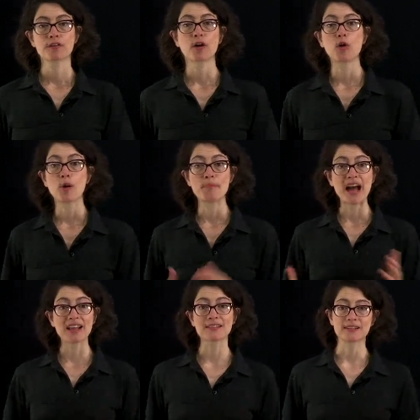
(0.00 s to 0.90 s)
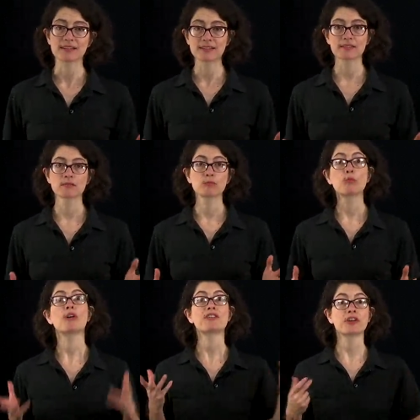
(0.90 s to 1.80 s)
So peasants
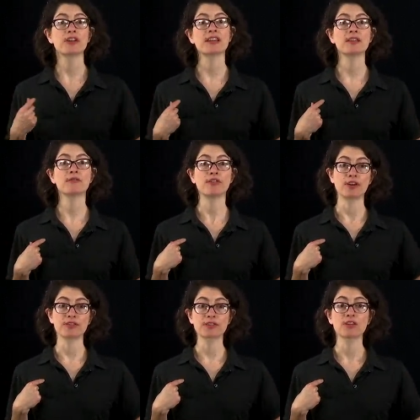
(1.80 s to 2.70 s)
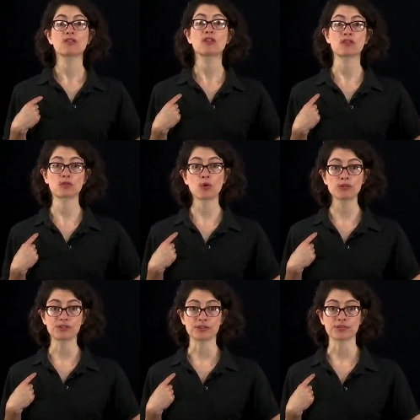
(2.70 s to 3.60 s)
were turned in first to
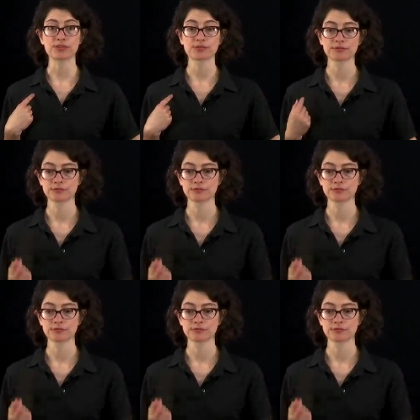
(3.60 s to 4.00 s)
soldiers.